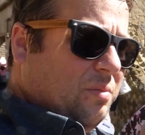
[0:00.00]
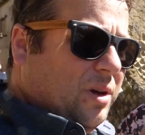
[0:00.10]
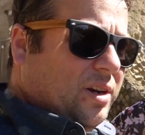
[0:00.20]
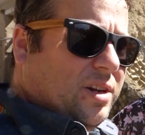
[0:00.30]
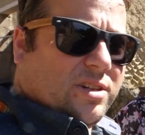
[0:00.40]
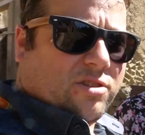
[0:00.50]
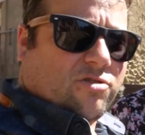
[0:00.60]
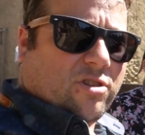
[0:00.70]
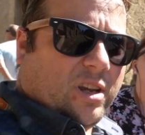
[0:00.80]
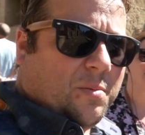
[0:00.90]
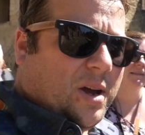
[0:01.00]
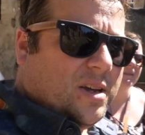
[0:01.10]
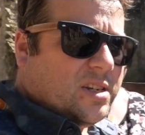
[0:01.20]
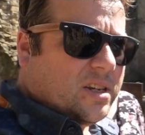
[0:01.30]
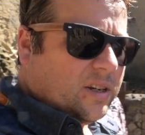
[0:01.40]
But it is a truly
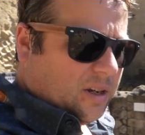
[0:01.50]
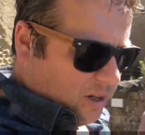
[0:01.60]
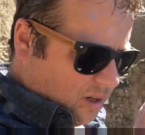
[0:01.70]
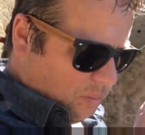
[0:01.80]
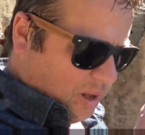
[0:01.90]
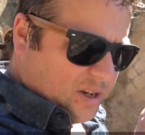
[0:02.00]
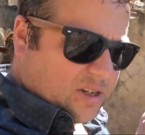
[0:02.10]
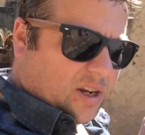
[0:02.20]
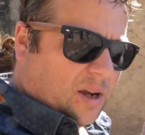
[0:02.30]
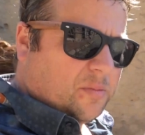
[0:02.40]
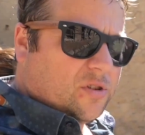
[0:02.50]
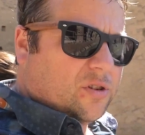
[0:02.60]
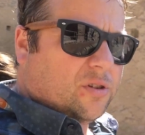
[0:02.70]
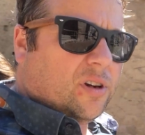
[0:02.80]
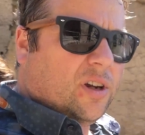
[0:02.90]
amazing place to come
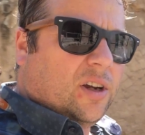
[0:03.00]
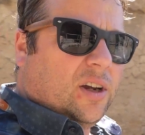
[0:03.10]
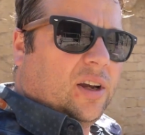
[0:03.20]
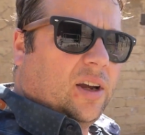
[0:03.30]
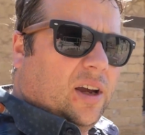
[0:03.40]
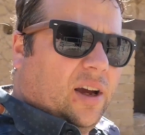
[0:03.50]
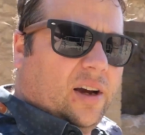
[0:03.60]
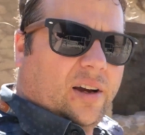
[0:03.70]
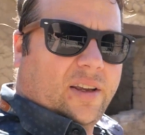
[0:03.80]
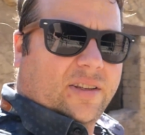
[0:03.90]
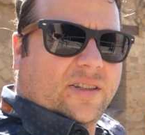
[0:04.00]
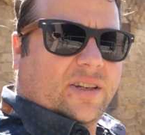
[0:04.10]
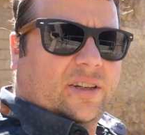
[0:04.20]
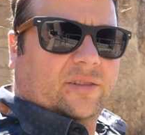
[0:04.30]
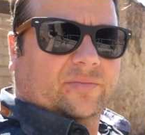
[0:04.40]
to and
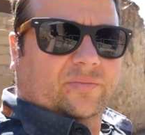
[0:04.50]
see.